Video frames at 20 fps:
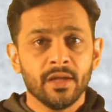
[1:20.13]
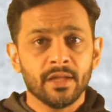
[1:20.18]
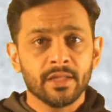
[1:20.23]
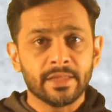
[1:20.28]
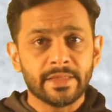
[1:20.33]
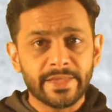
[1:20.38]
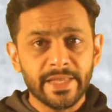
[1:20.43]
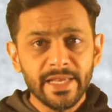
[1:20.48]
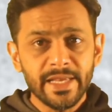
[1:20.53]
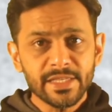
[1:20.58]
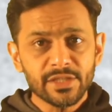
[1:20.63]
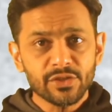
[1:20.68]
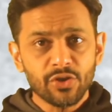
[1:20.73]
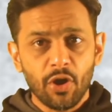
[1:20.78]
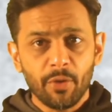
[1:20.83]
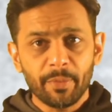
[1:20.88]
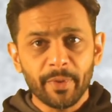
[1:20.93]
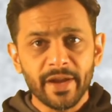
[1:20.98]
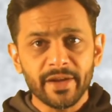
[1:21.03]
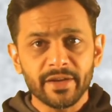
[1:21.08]
These
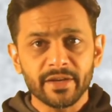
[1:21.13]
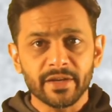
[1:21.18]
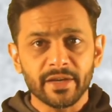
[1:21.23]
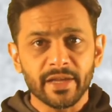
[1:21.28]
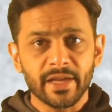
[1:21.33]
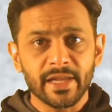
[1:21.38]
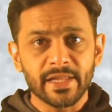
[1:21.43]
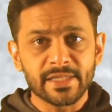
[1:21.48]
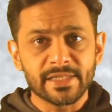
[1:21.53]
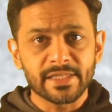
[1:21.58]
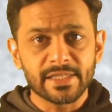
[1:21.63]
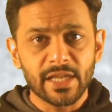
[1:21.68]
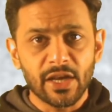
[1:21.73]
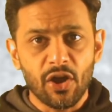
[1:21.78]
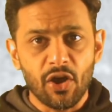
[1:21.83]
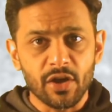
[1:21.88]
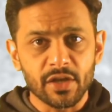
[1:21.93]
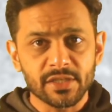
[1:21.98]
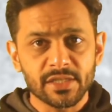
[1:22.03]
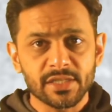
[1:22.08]
operated in
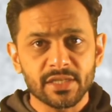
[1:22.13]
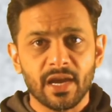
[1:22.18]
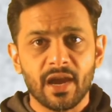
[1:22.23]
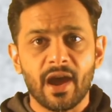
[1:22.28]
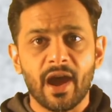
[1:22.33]
silos,